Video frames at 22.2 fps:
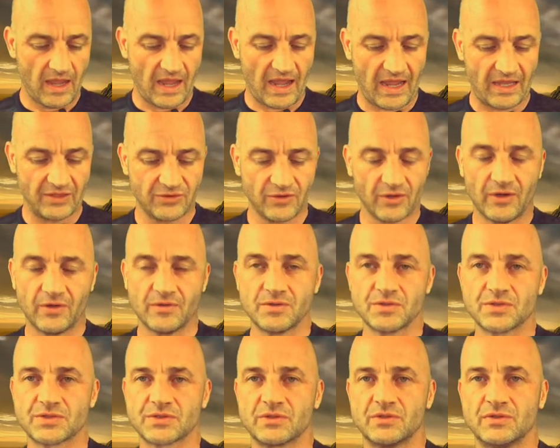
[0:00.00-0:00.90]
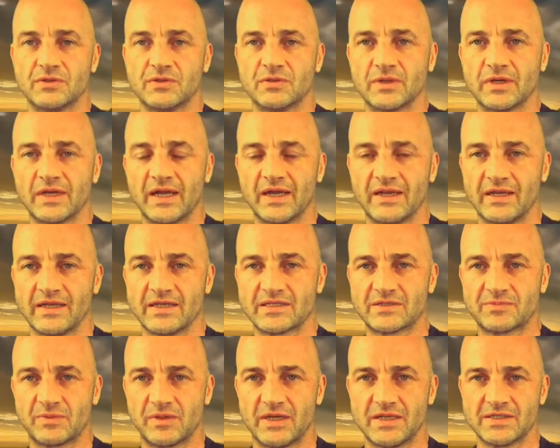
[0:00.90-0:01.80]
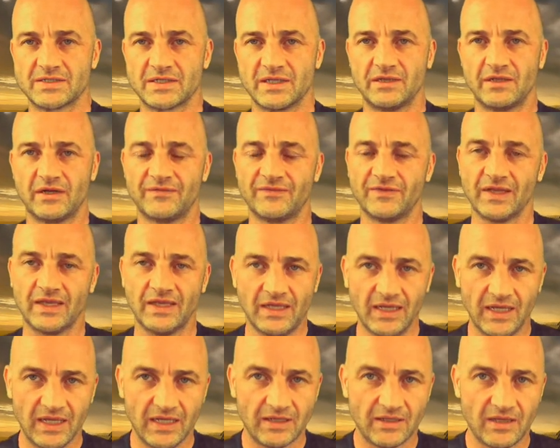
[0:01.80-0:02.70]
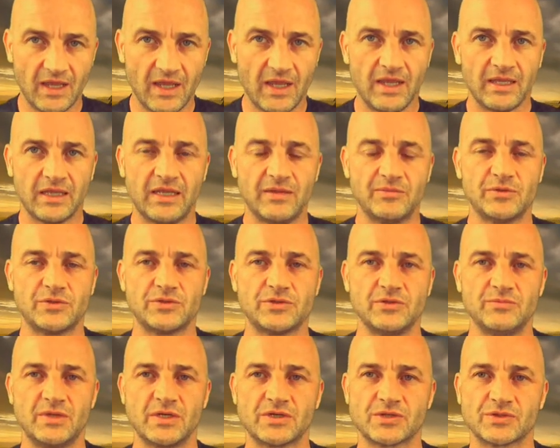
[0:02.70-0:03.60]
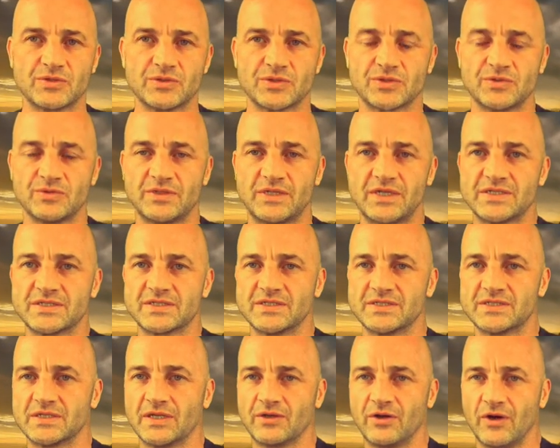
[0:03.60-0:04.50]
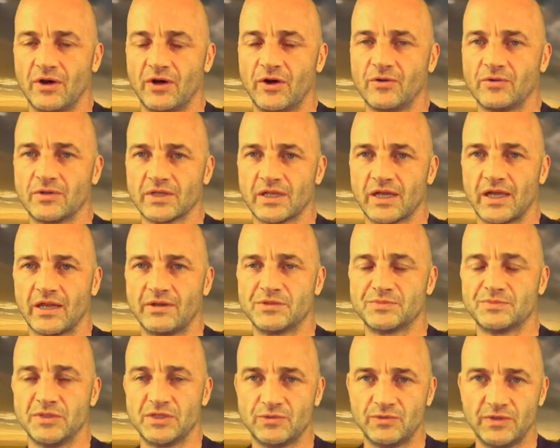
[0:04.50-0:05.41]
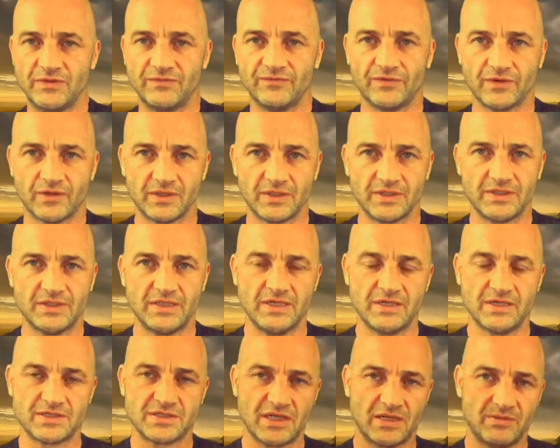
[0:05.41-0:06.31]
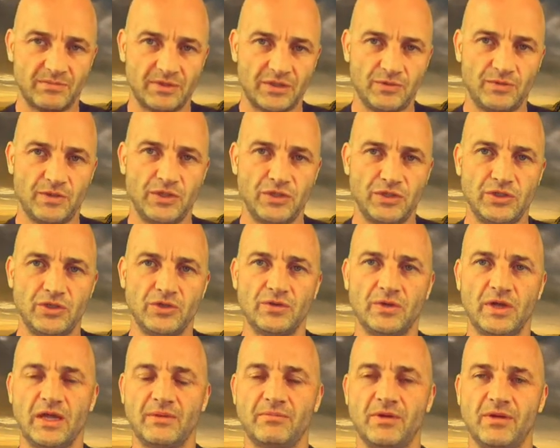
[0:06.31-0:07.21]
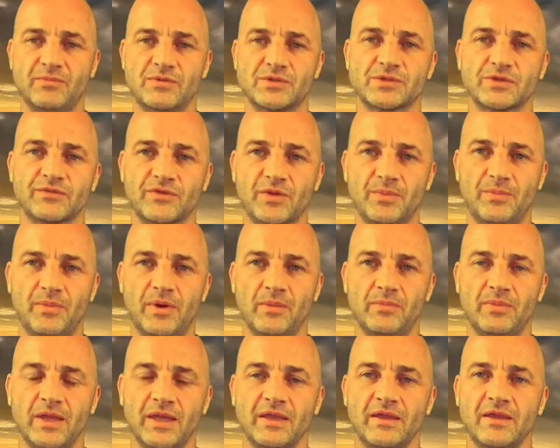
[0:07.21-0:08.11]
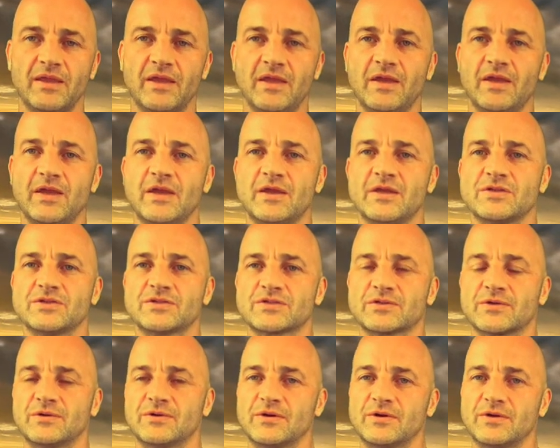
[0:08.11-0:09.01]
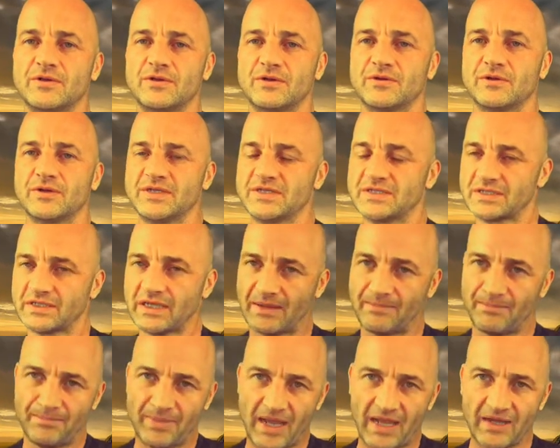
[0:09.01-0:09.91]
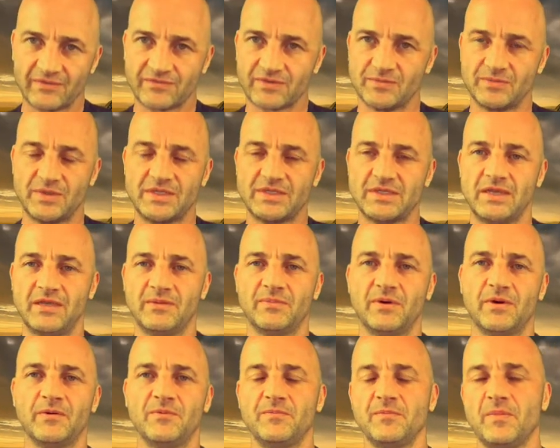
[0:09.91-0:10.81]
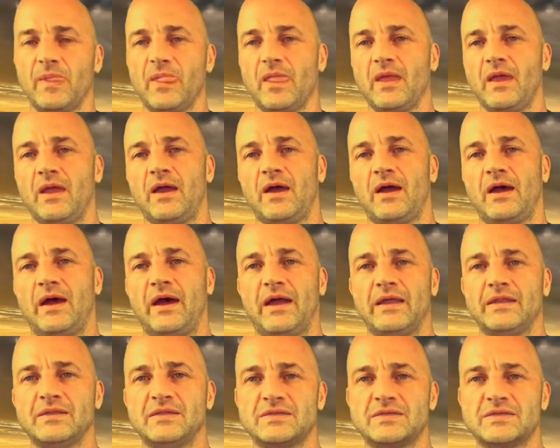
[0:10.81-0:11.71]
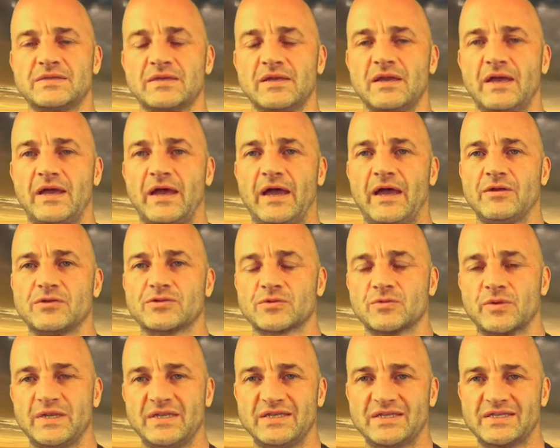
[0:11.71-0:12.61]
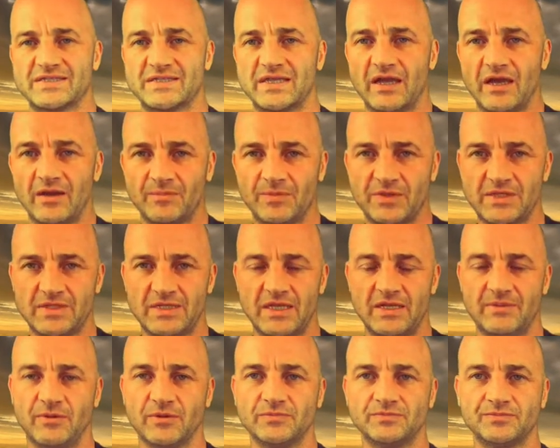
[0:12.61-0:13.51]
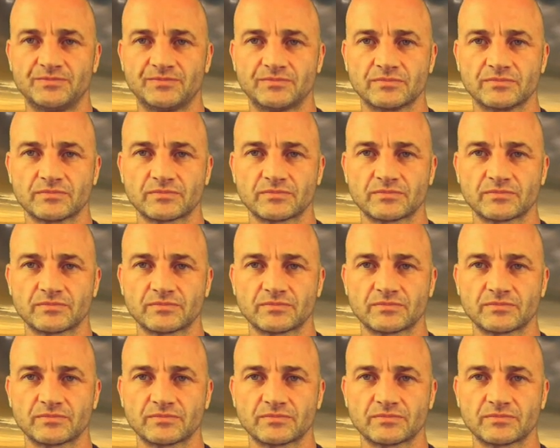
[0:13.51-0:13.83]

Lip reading: And also can't express enough, again, keep the 2 meter social distancing at all times between volunteers and between you and members of the public. So you're going to stand back from the table, and so when you set up the table,